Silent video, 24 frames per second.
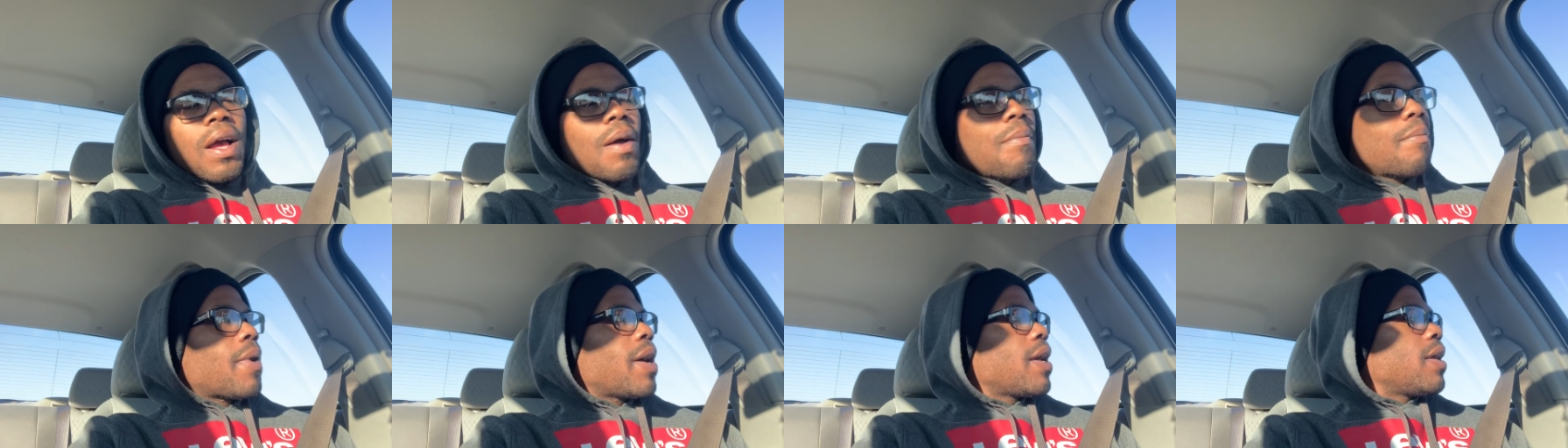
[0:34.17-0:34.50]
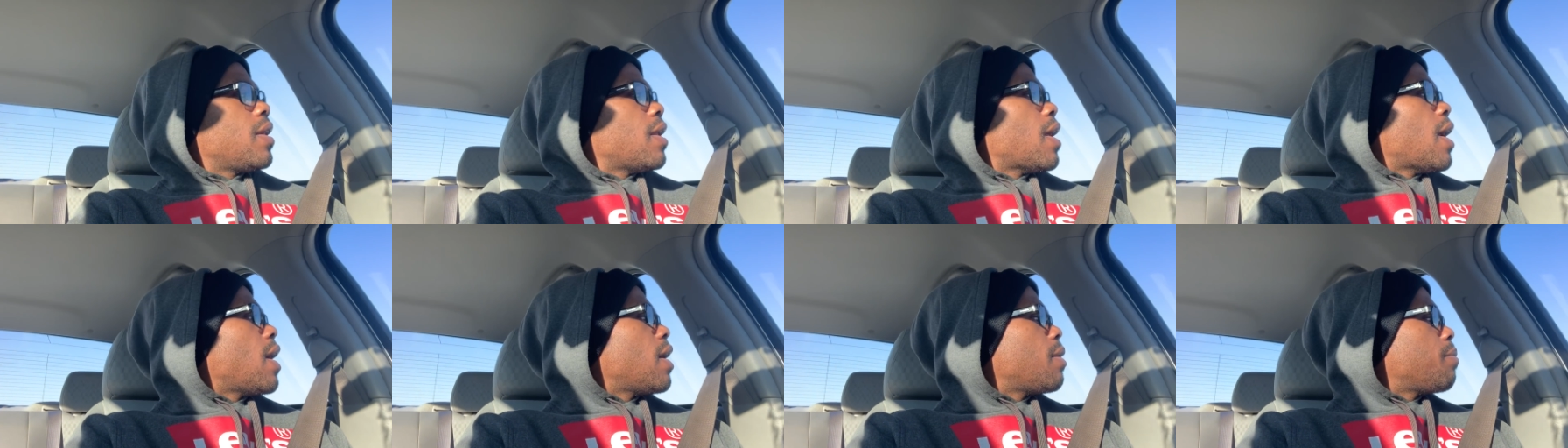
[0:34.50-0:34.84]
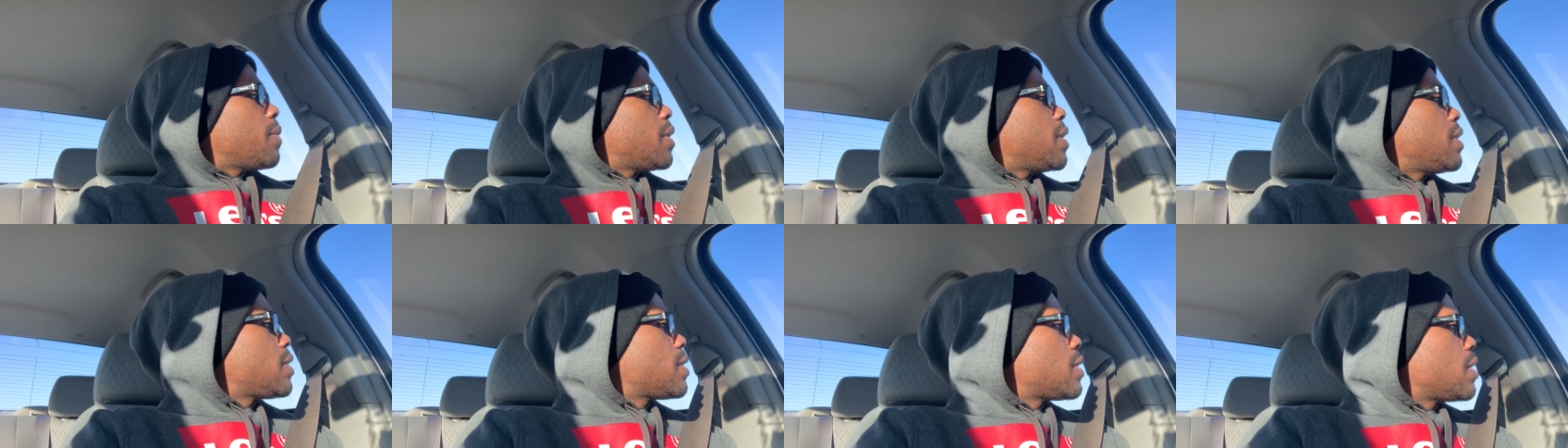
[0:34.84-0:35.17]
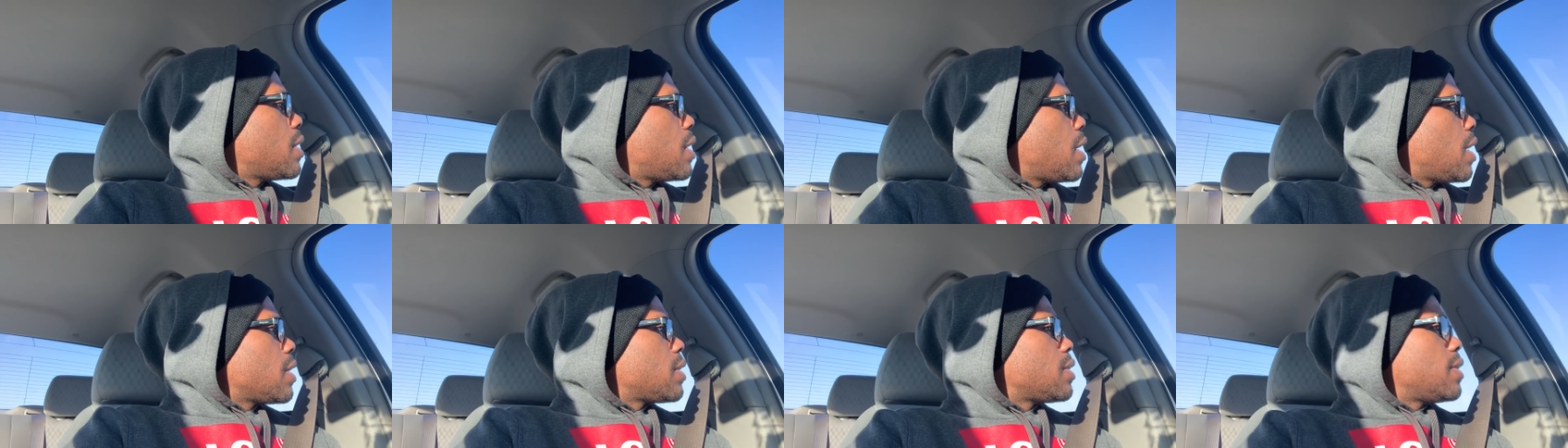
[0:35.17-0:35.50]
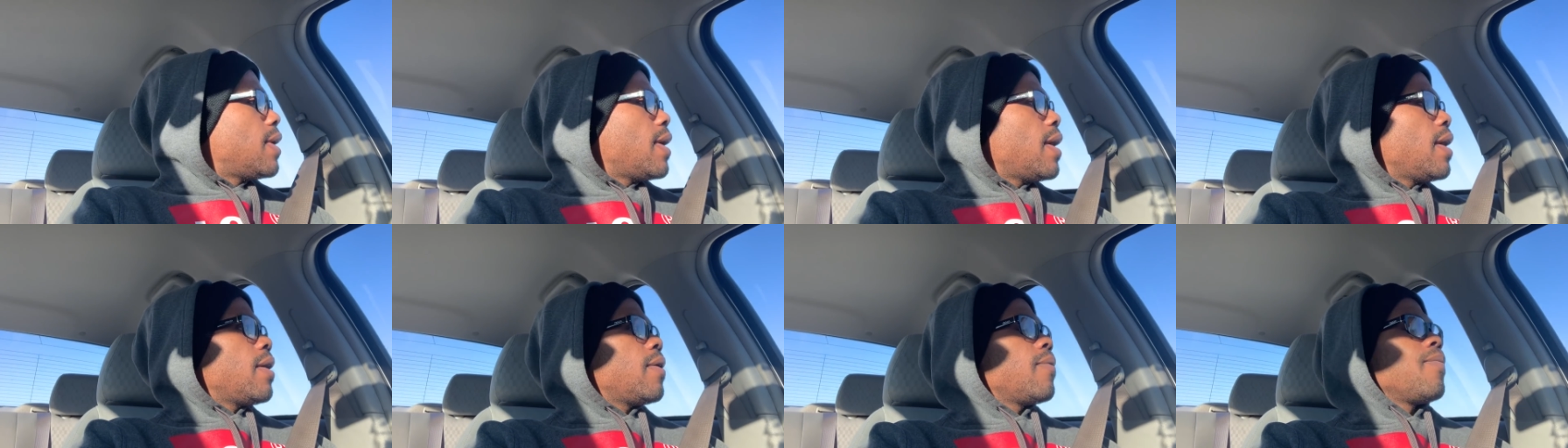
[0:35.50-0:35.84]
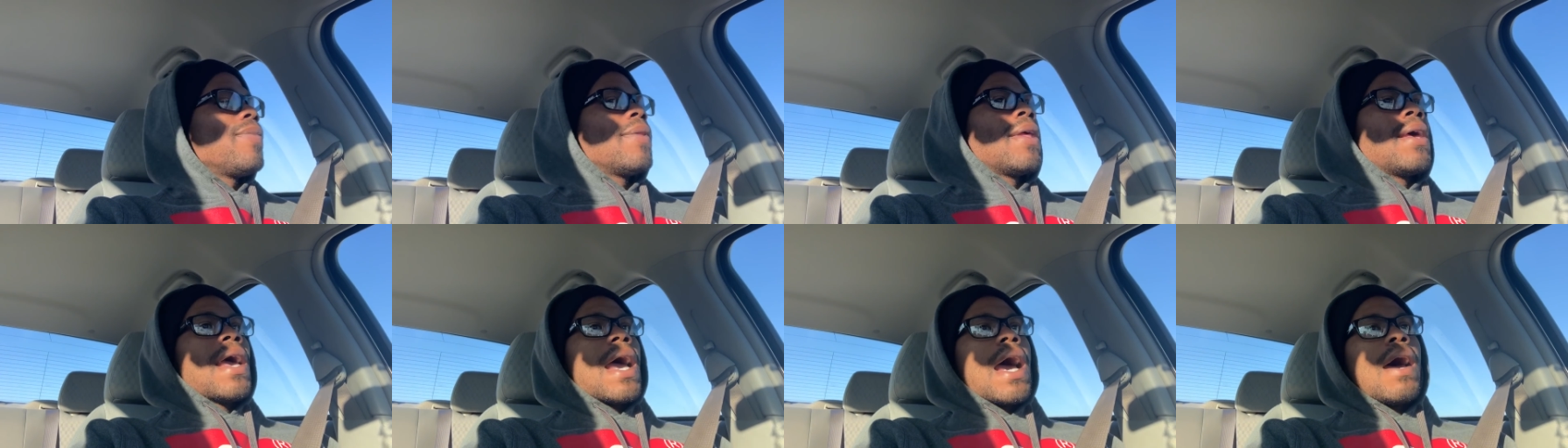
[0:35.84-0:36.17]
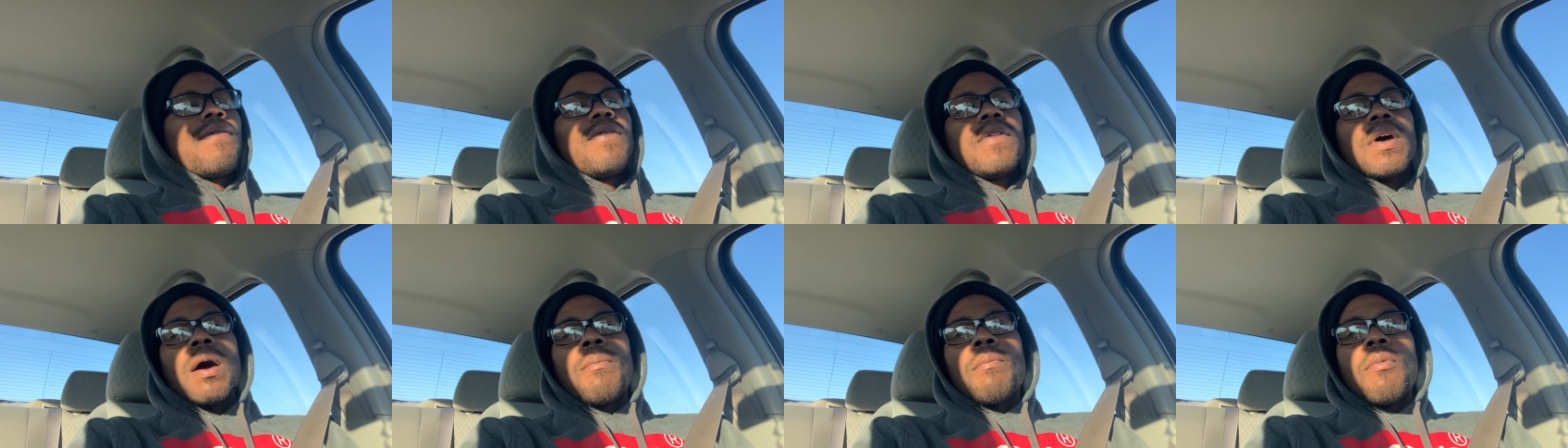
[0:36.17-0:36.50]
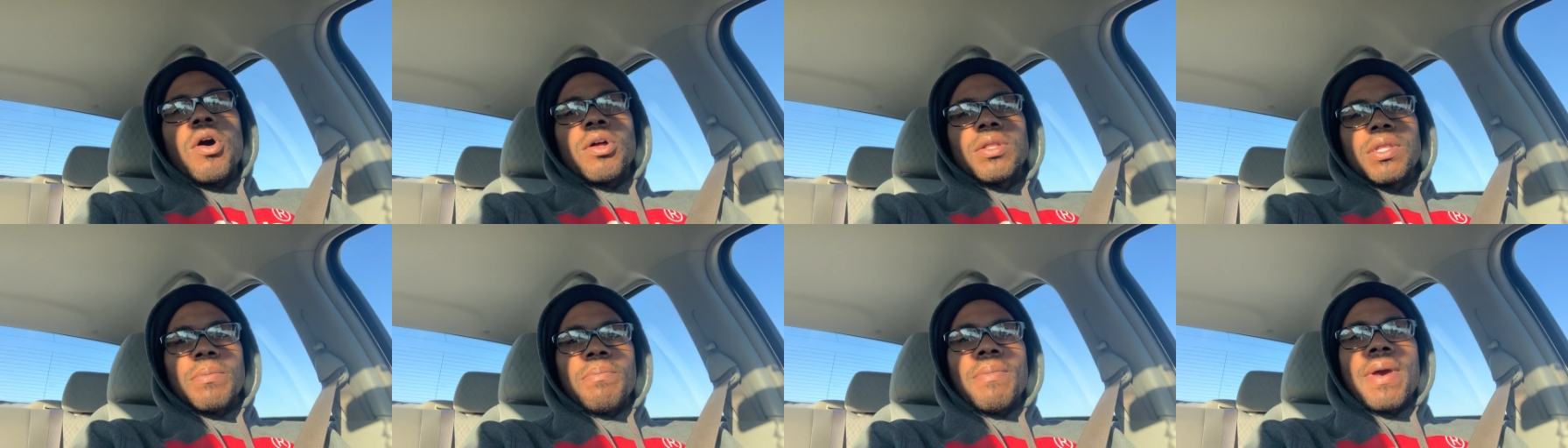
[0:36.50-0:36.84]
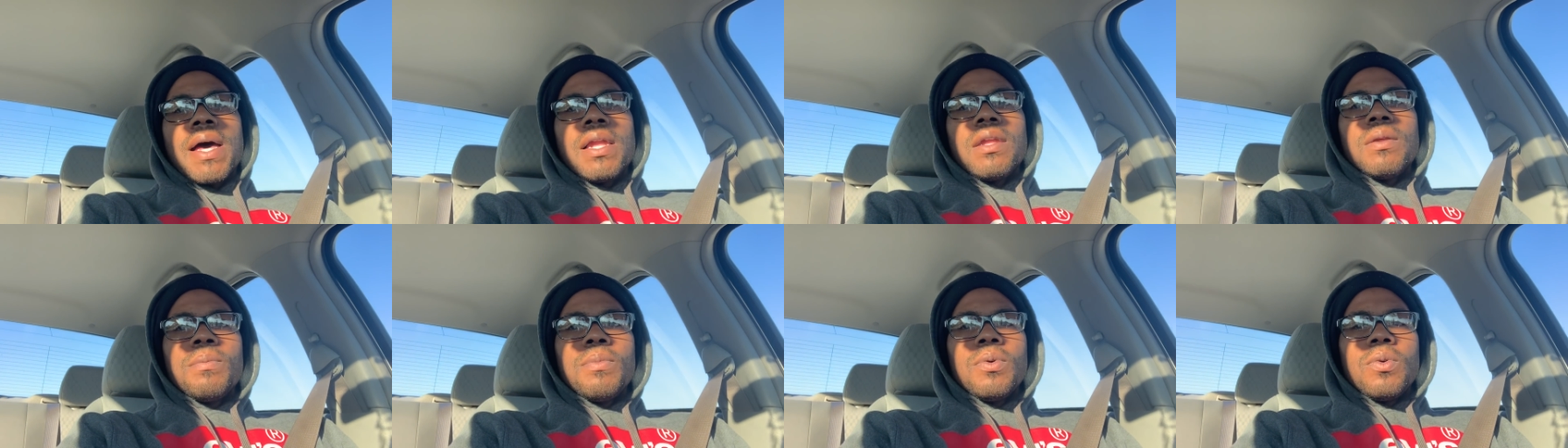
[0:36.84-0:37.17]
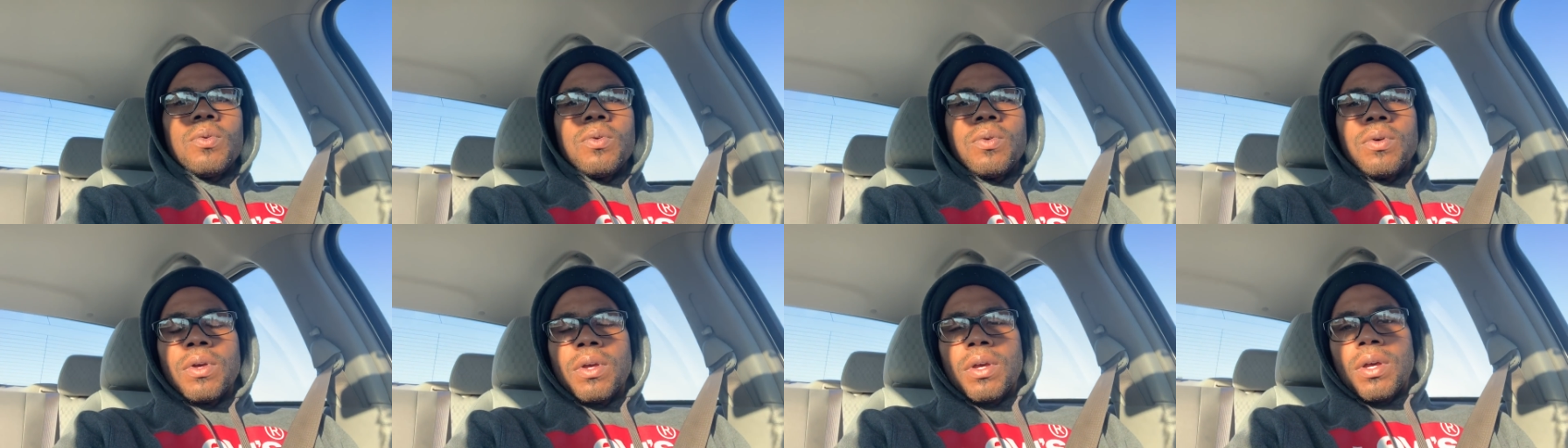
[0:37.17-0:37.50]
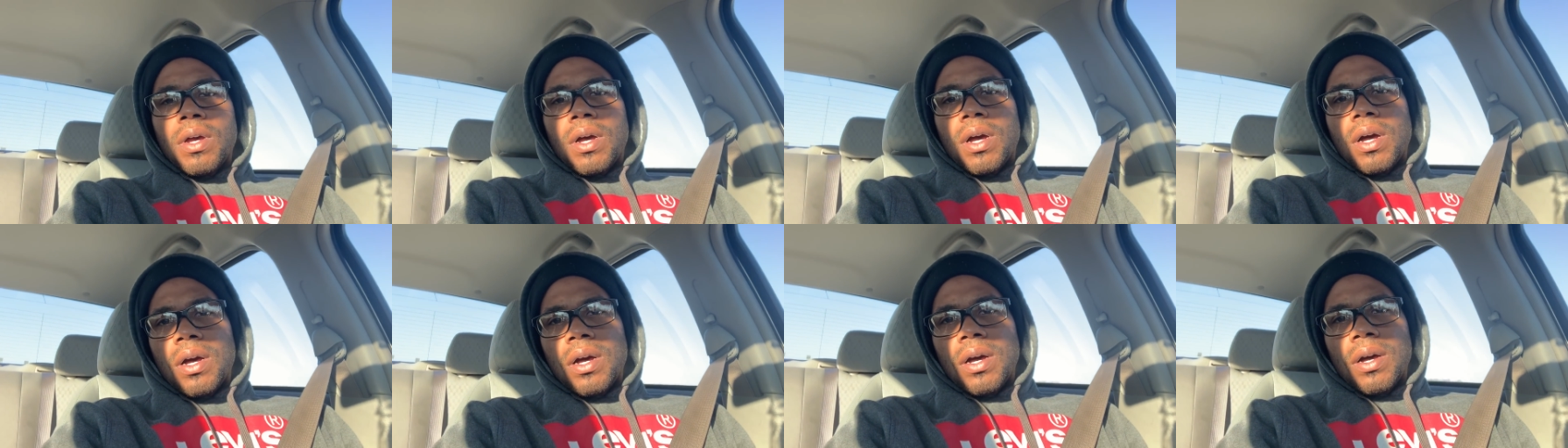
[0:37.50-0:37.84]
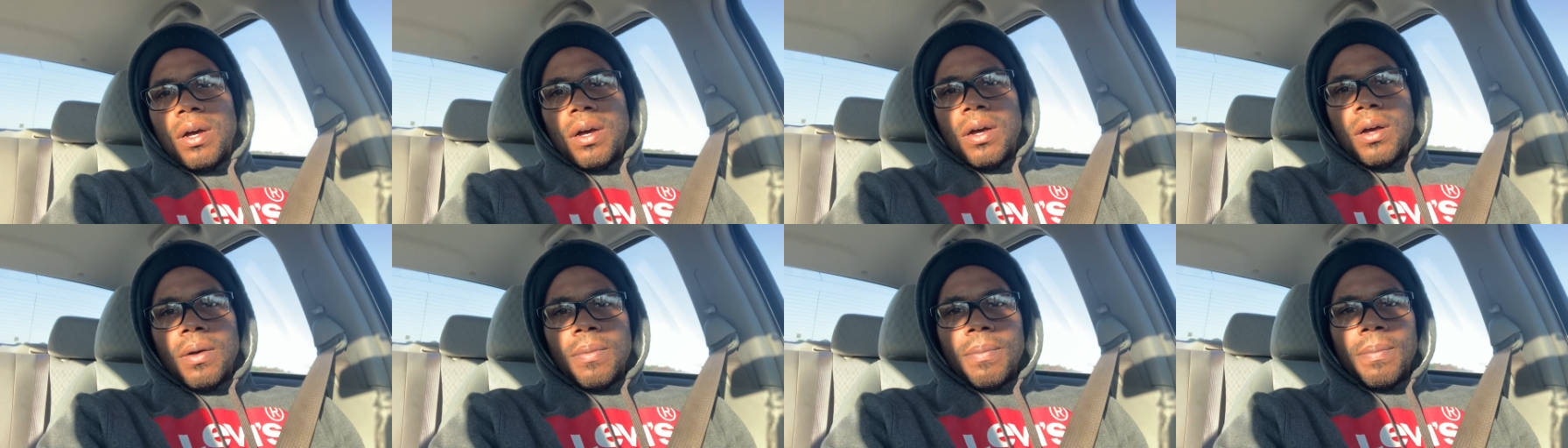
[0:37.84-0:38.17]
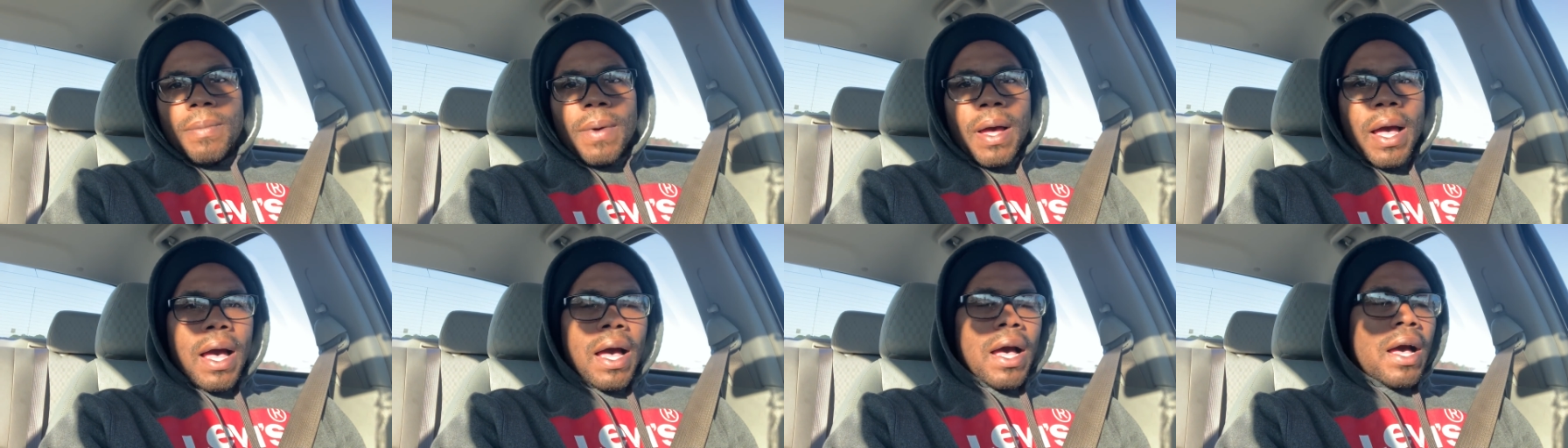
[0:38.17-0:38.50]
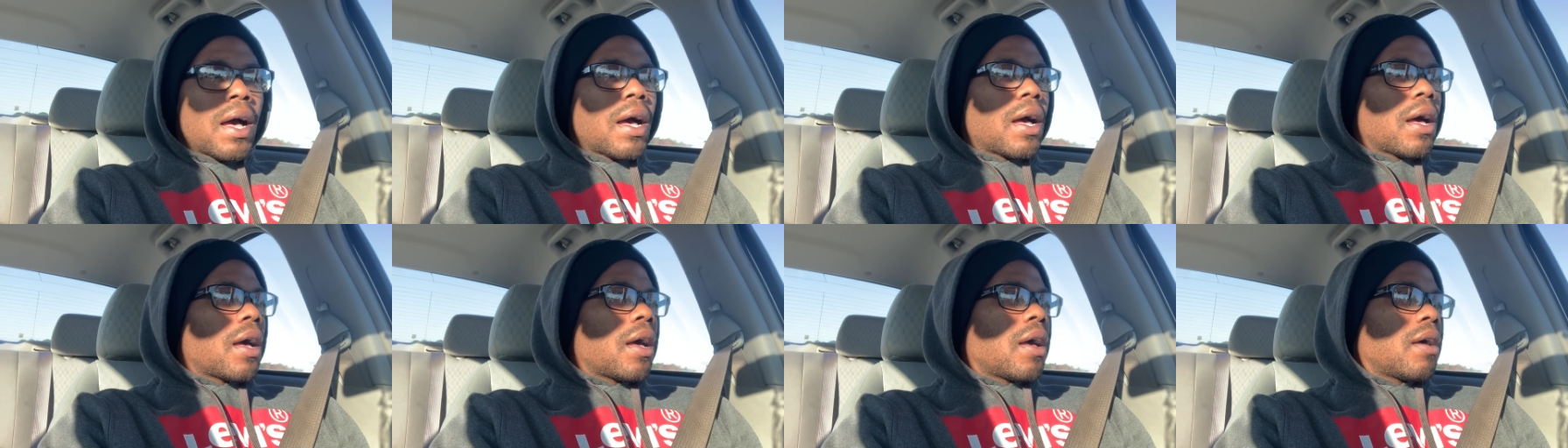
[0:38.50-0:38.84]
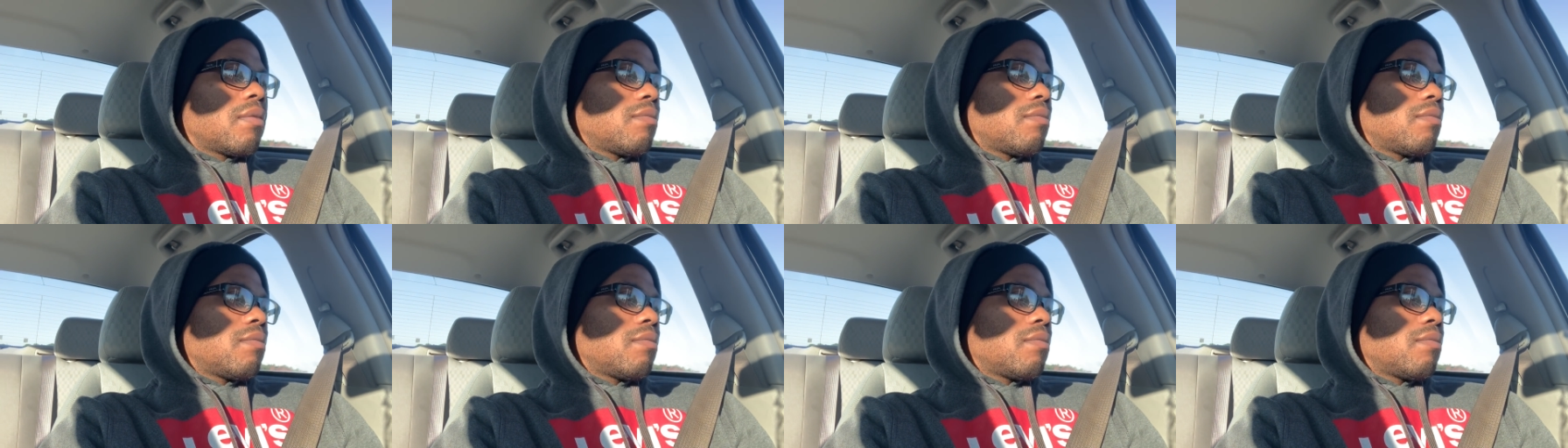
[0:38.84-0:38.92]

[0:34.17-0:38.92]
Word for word: I might not. But it's the next day after I bought the Malibu. I